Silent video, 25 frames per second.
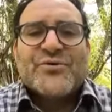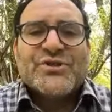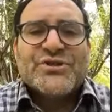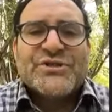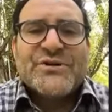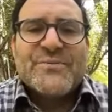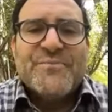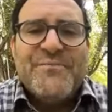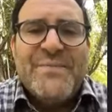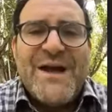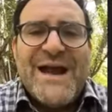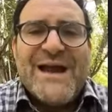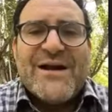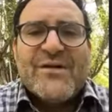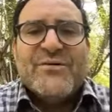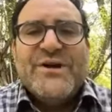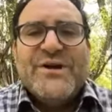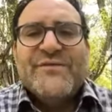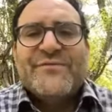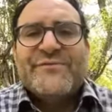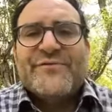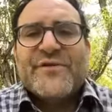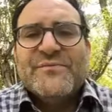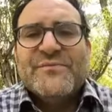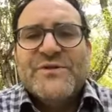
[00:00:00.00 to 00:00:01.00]
or
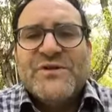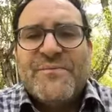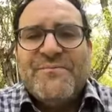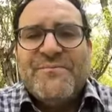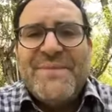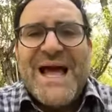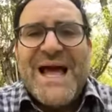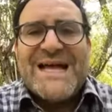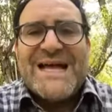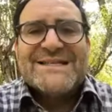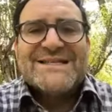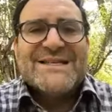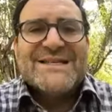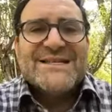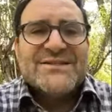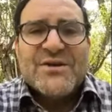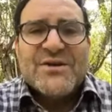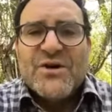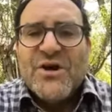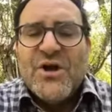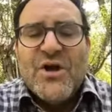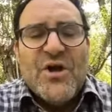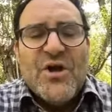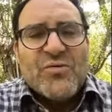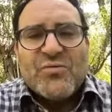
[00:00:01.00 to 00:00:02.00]
Samaria from Damascus,
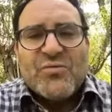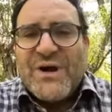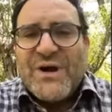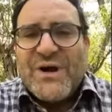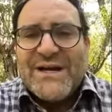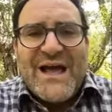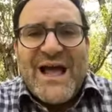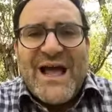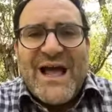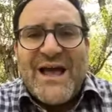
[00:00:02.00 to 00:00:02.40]
right?